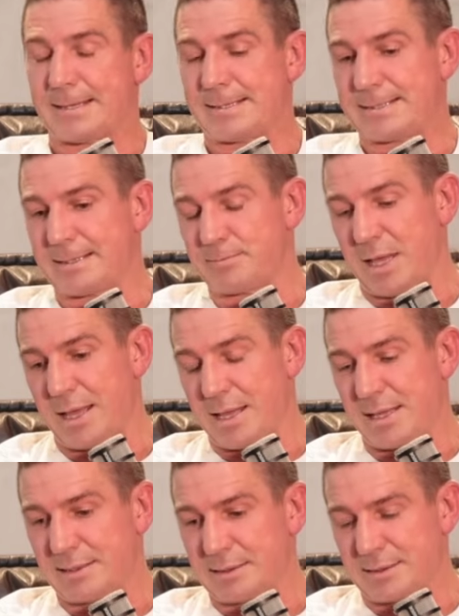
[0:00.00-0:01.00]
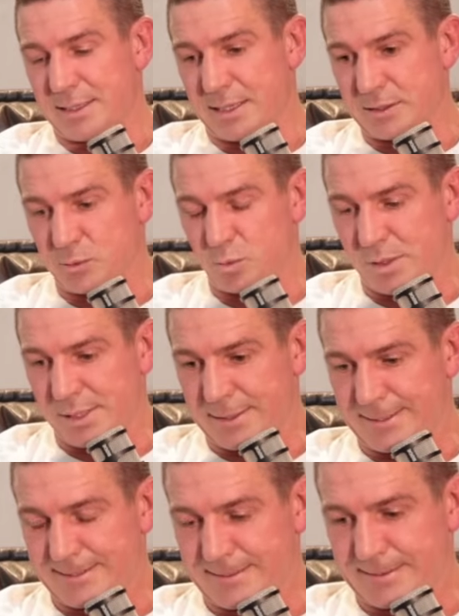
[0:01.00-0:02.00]
And the last
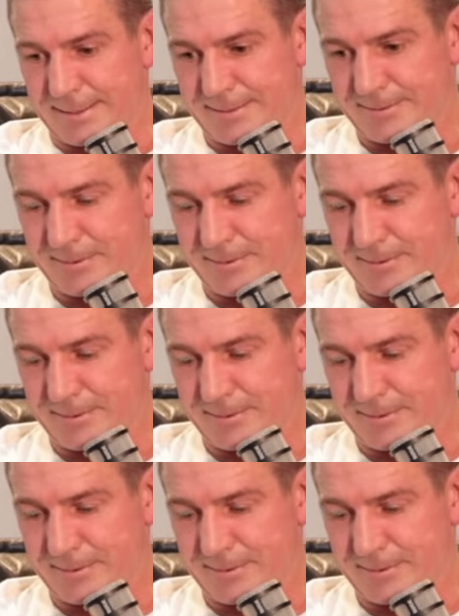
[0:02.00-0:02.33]
one.